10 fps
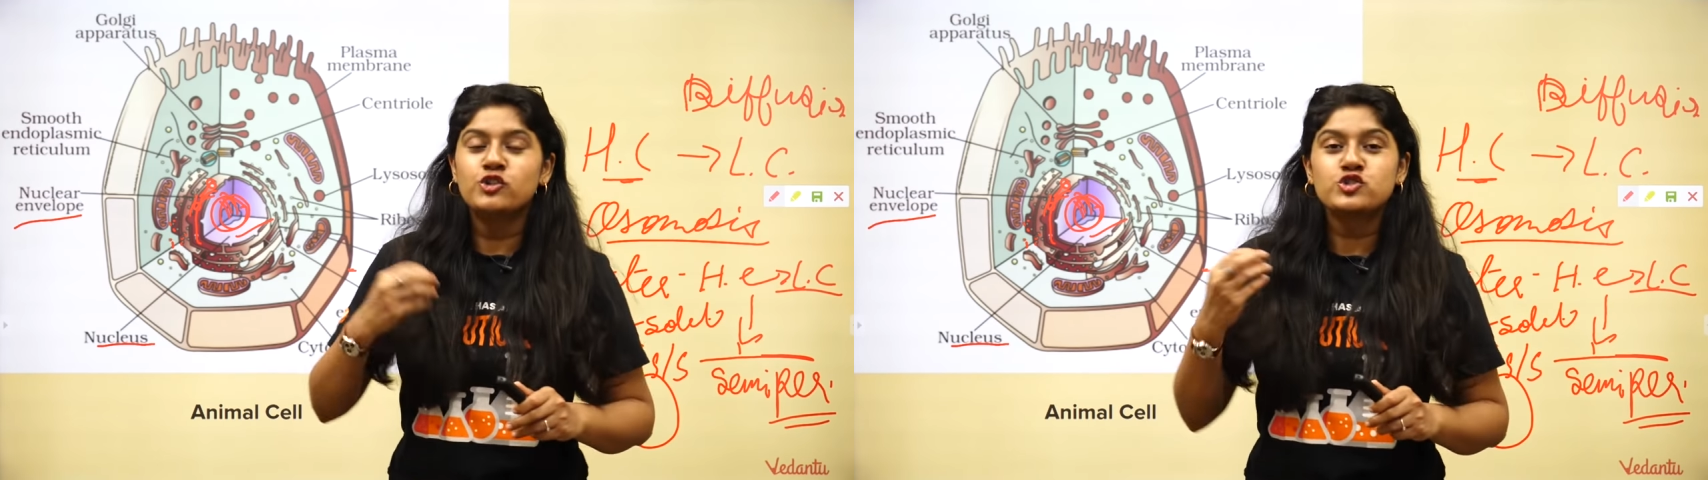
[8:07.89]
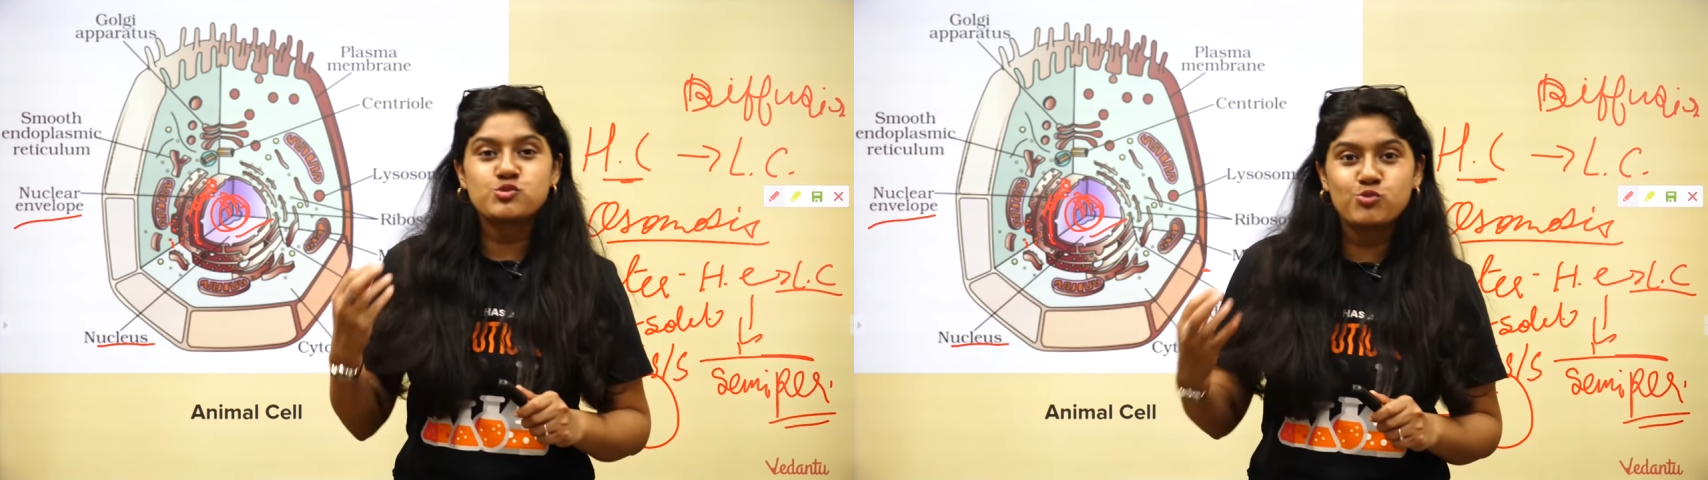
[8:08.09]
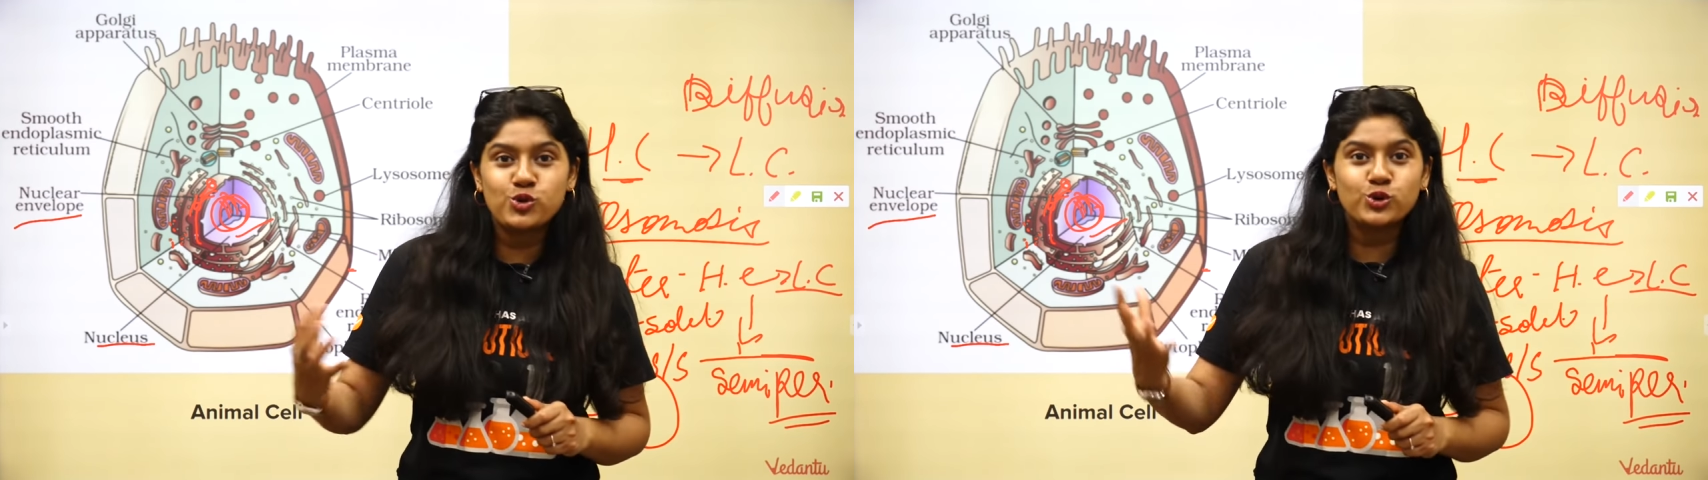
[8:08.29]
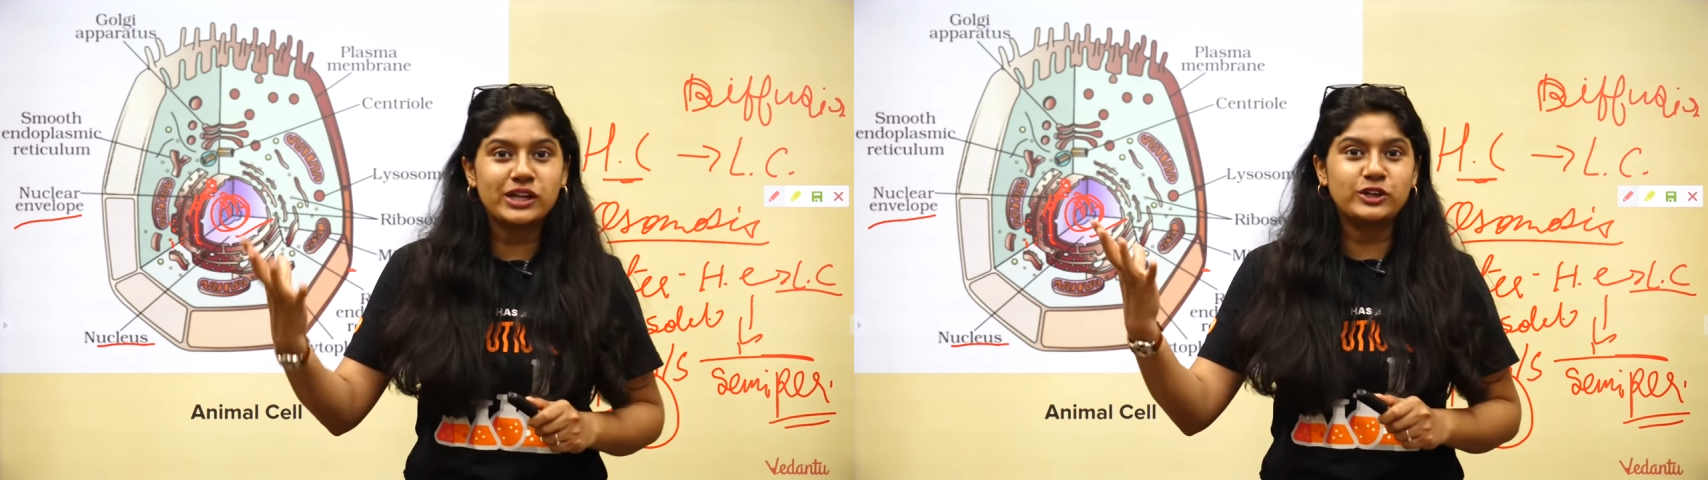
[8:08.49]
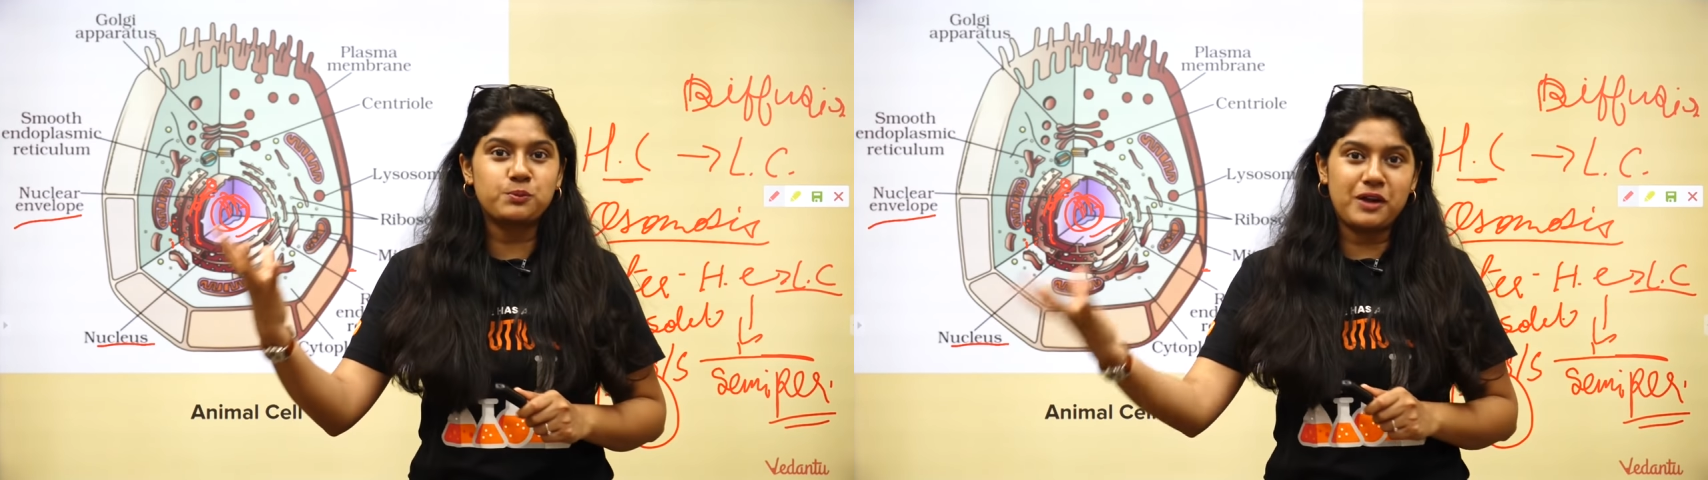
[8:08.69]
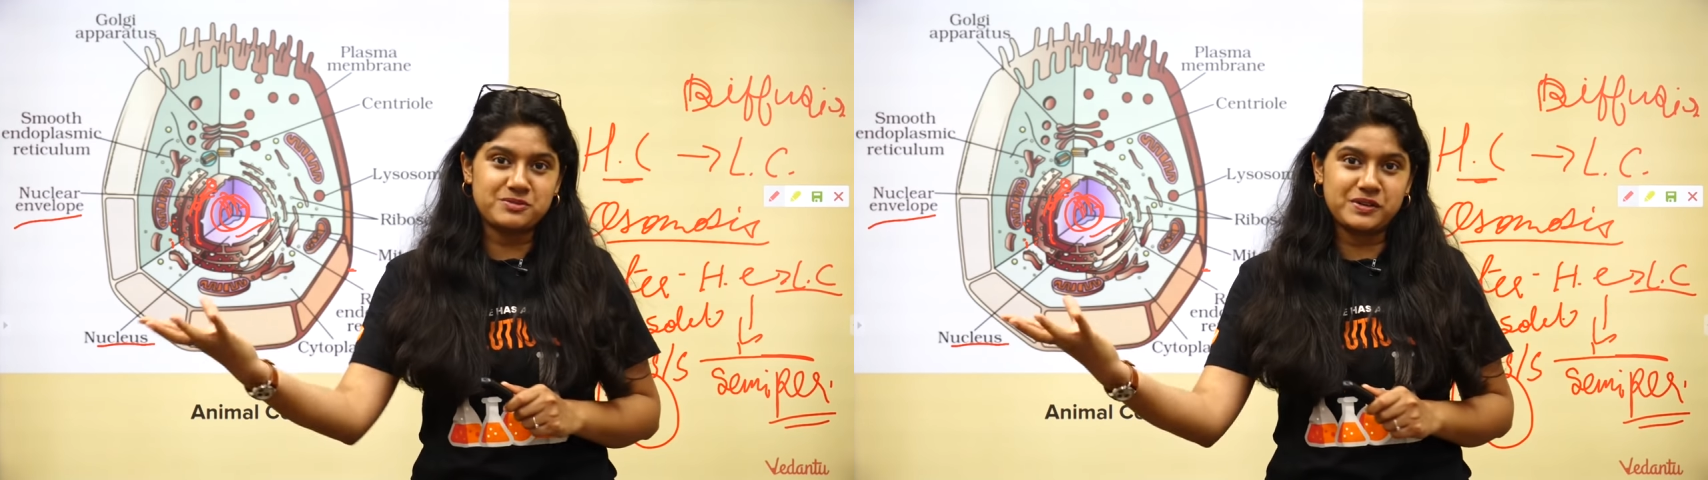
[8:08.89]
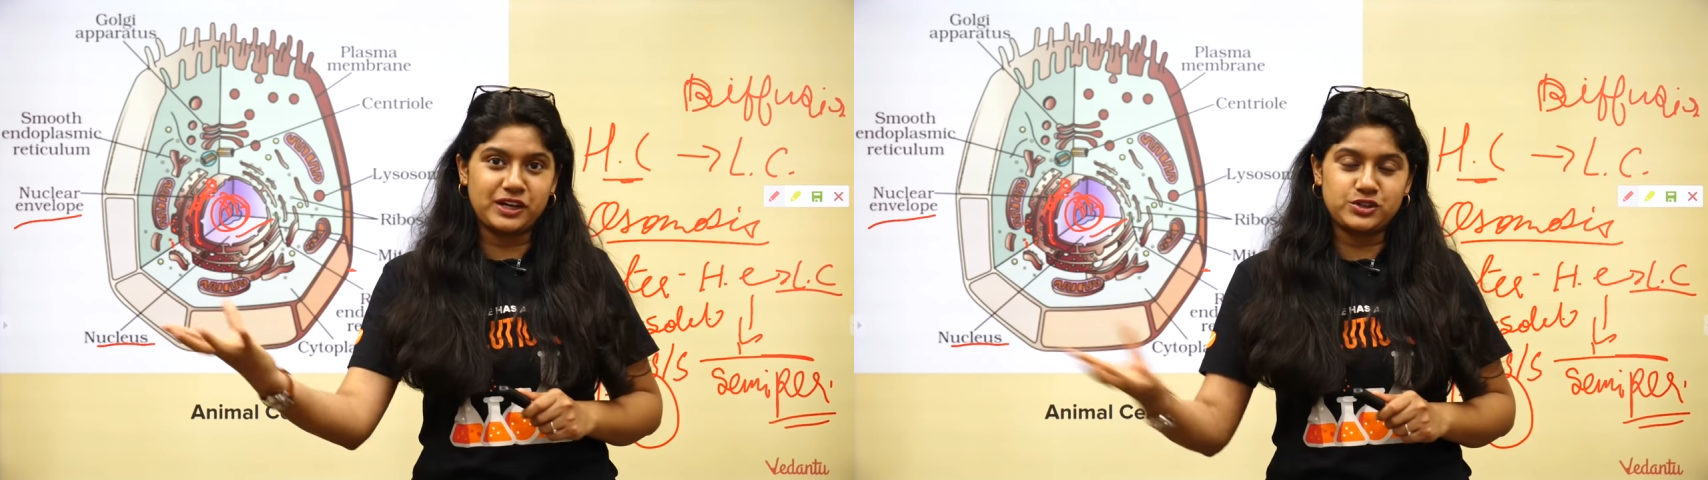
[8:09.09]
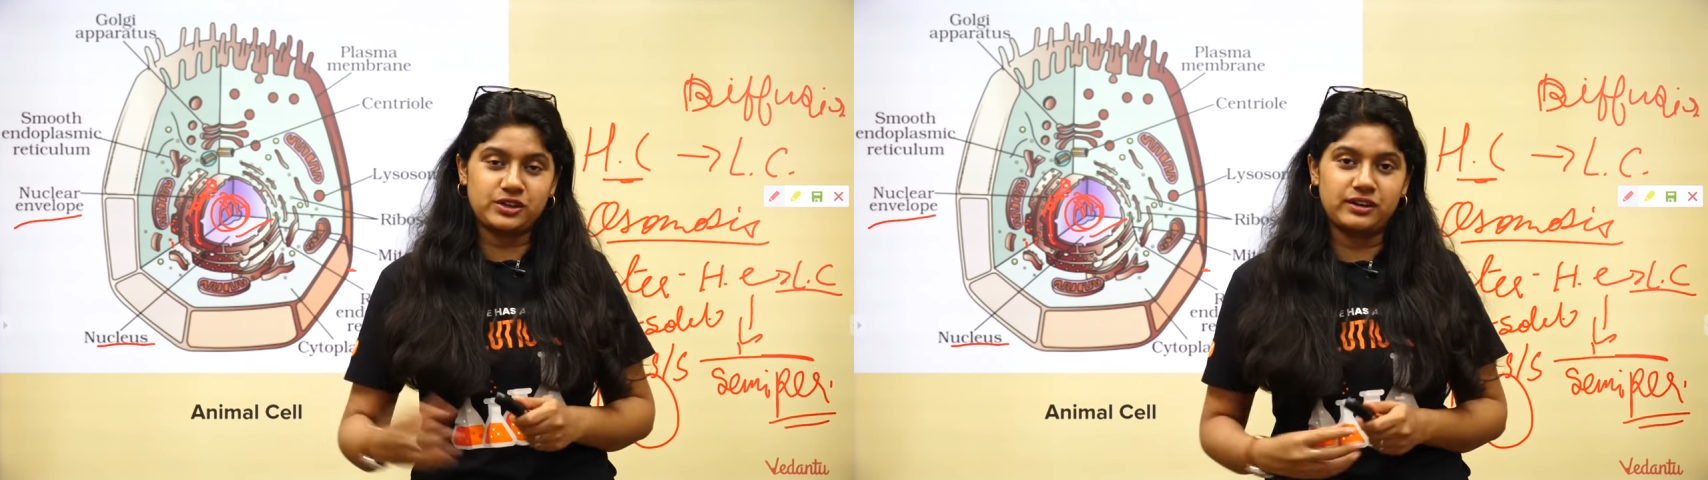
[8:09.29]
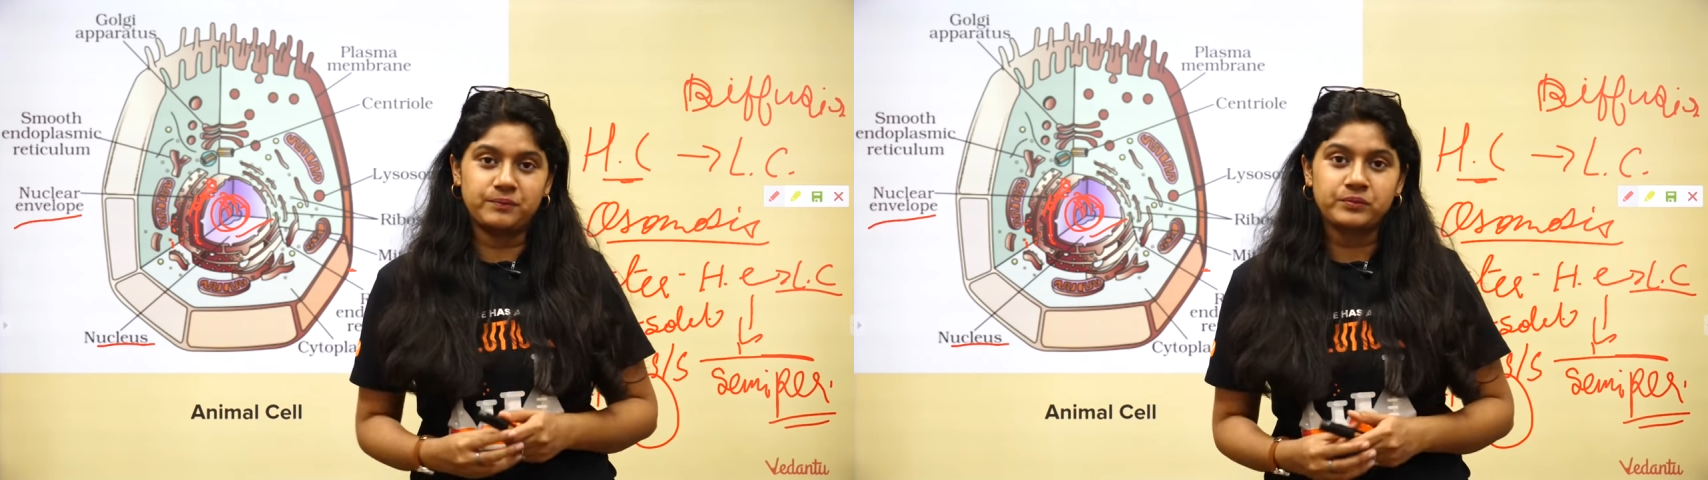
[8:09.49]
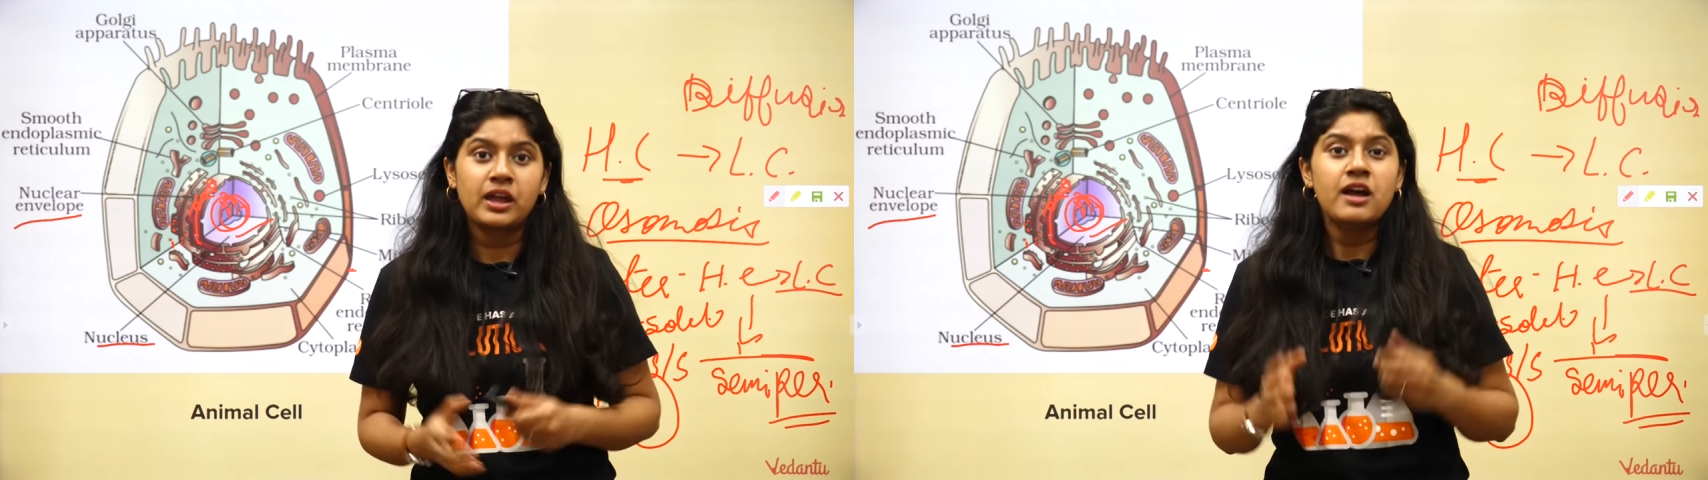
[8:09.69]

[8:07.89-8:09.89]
smooth endoplasmic reticulum.